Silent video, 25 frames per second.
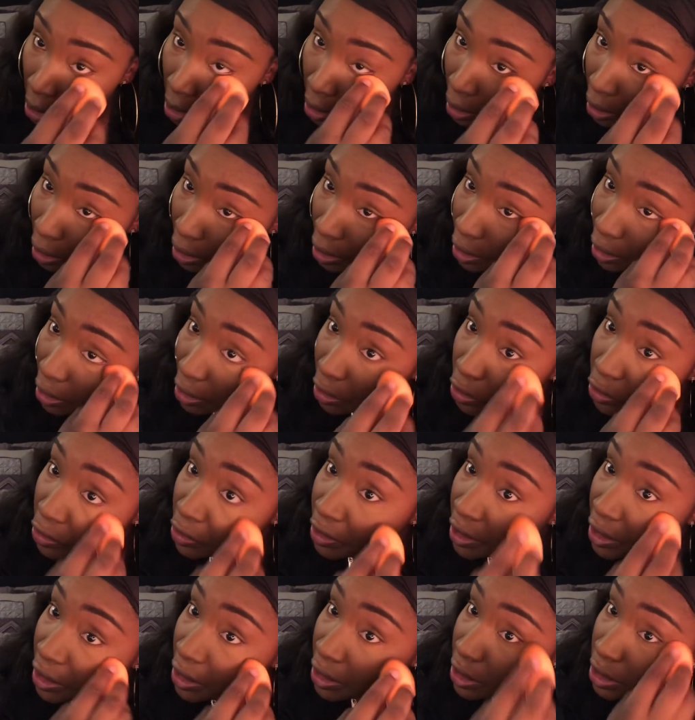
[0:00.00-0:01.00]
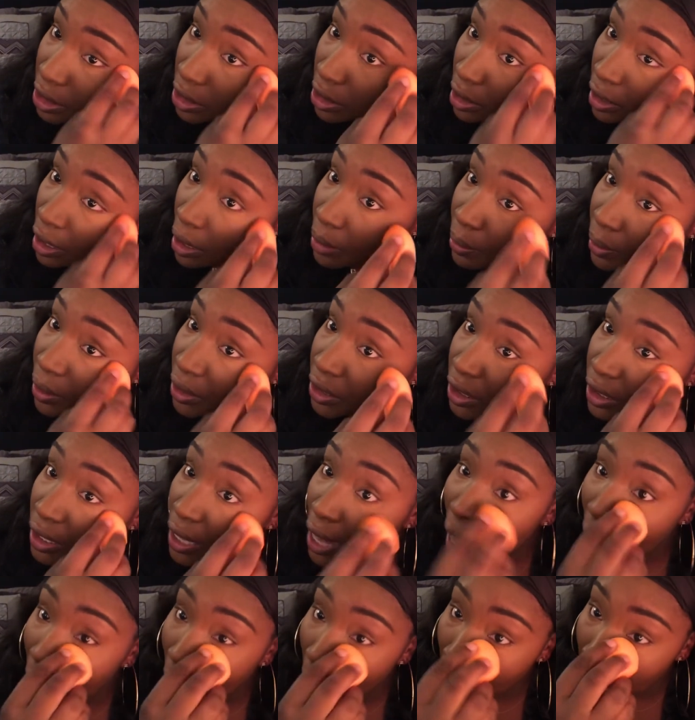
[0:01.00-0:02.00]
Getting the crease up under the
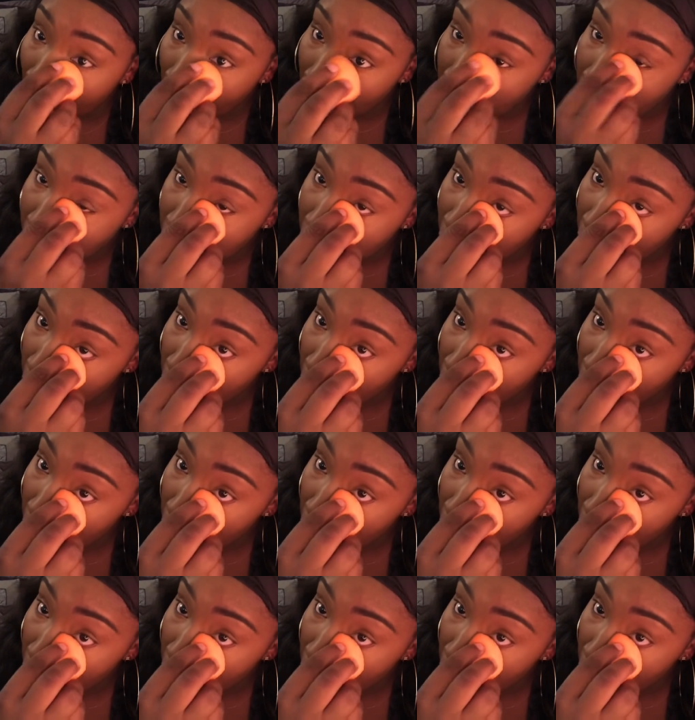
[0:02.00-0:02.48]
eyes.